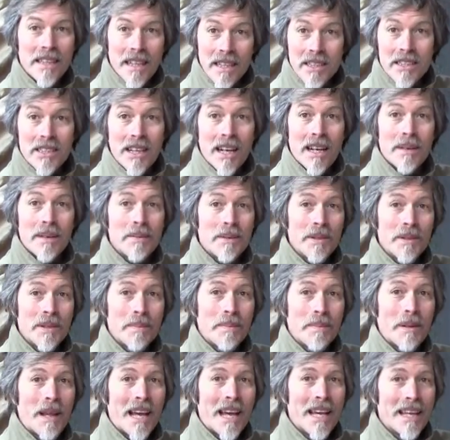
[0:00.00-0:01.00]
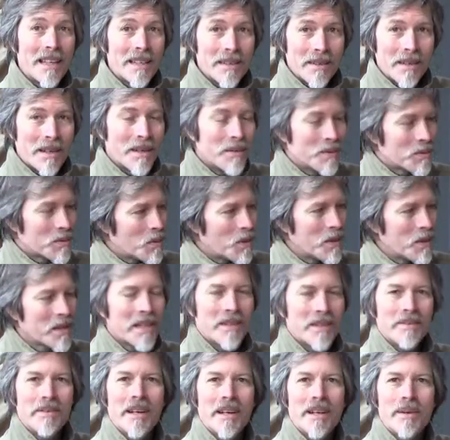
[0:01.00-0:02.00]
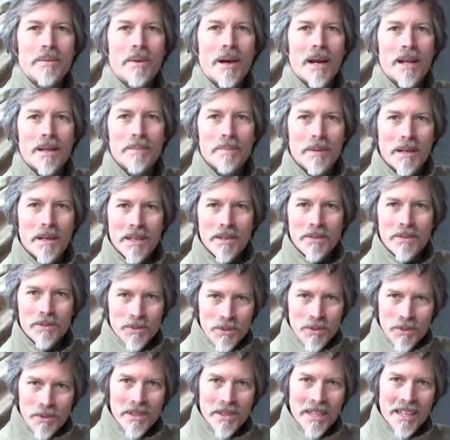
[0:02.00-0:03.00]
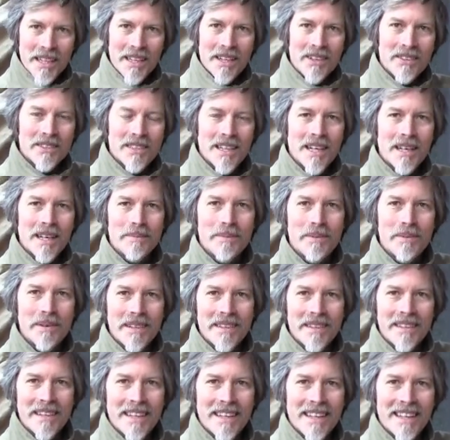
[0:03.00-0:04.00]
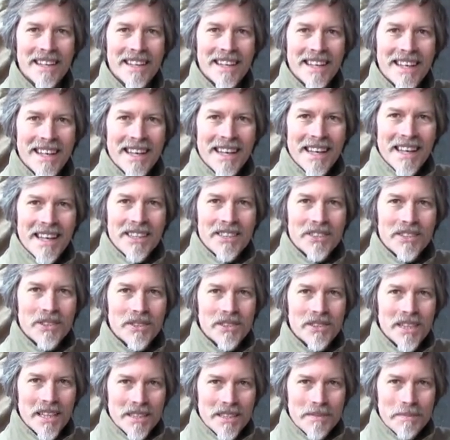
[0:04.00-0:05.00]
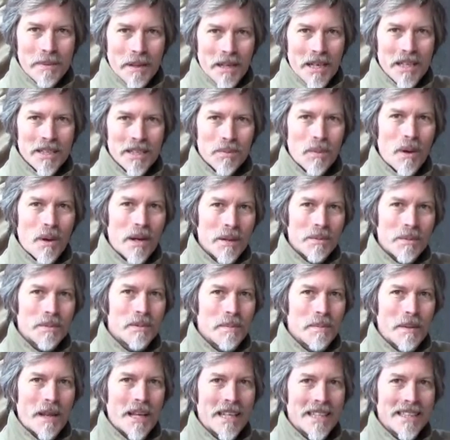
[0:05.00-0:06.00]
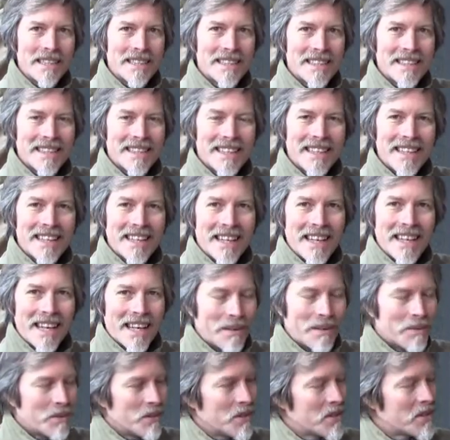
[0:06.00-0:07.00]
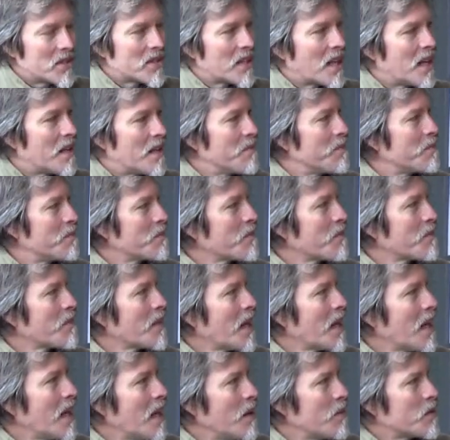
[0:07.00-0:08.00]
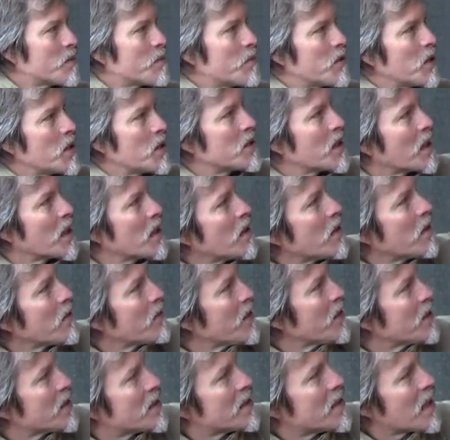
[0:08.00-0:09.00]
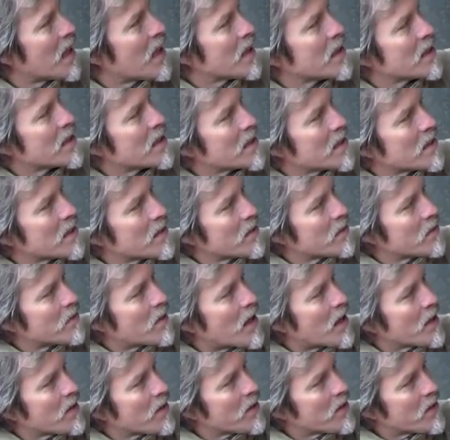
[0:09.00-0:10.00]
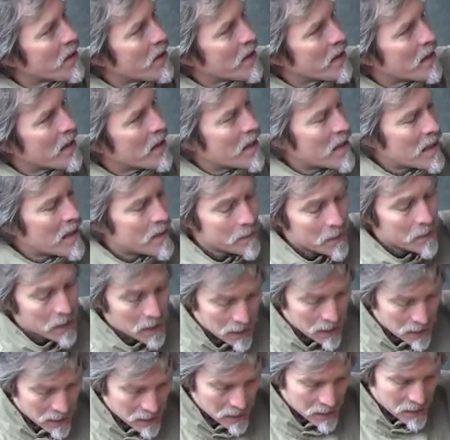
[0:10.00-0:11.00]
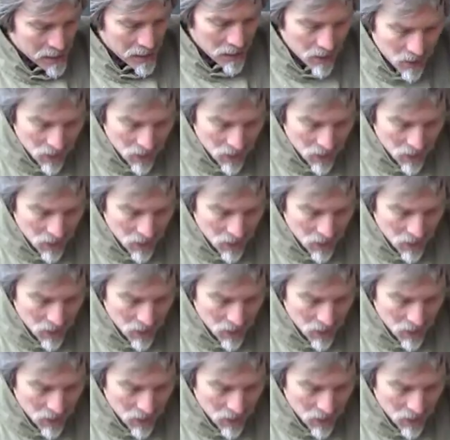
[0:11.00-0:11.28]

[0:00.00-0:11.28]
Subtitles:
I'd sharpened the blade and it was working really well, but it was already clogged up with the sawdust, because when it was blunt, it was producing a lot of this dust rather than it